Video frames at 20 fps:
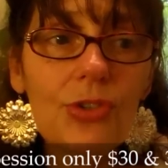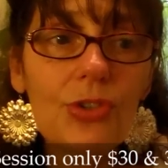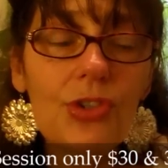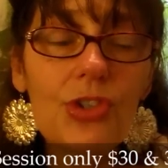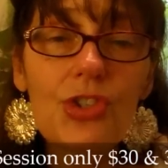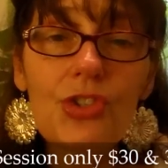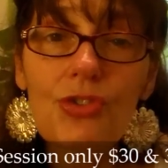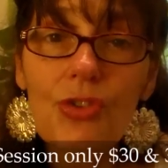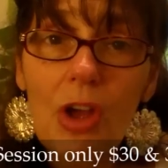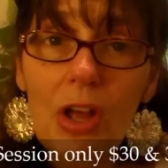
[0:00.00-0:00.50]
you're
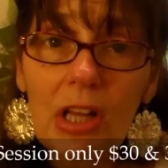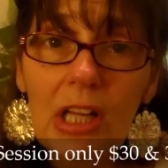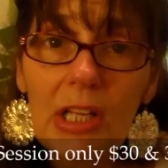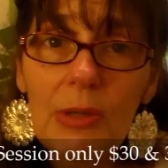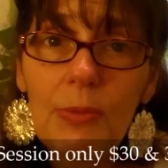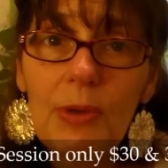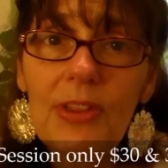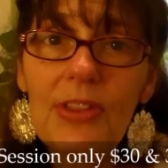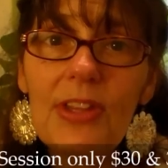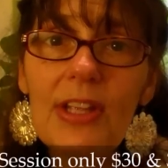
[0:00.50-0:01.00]

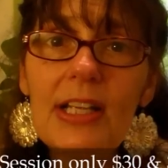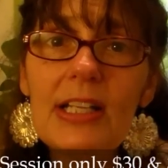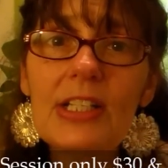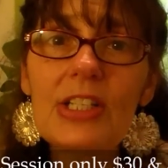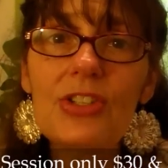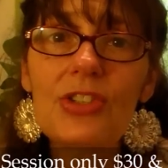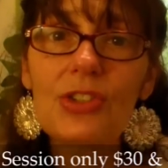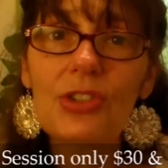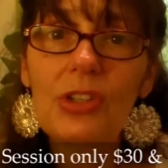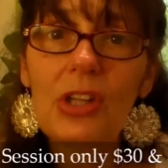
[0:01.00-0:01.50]
struggling with things
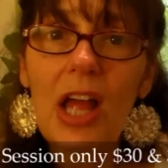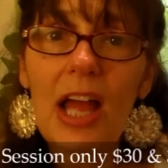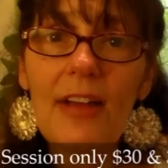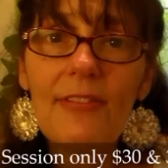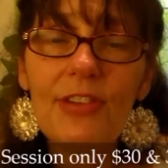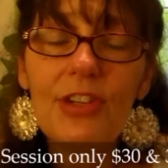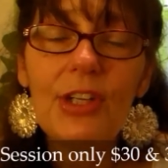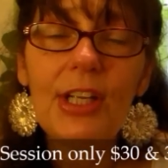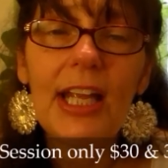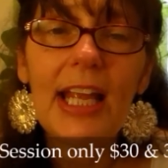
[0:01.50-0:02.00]
in your
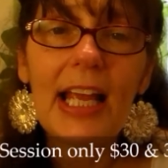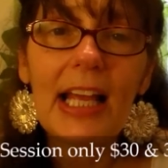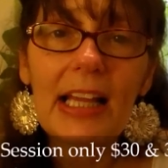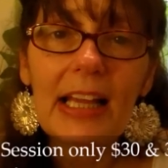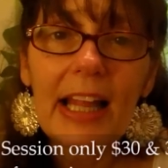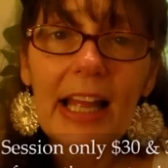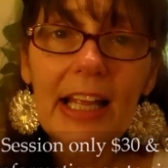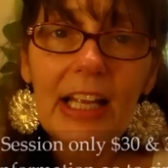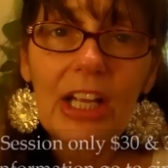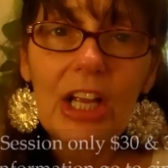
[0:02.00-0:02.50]
life, you
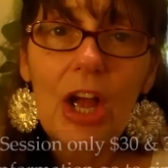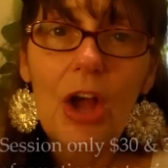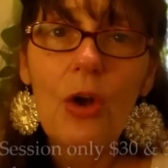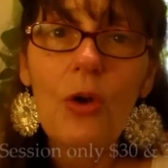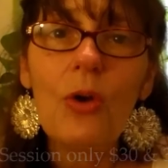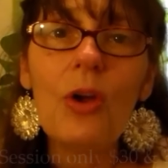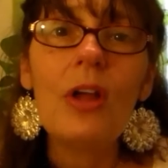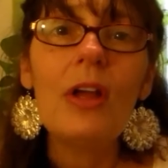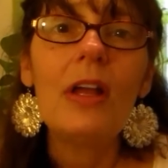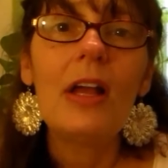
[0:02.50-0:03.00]
can't let
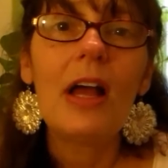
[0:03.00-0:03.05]
go,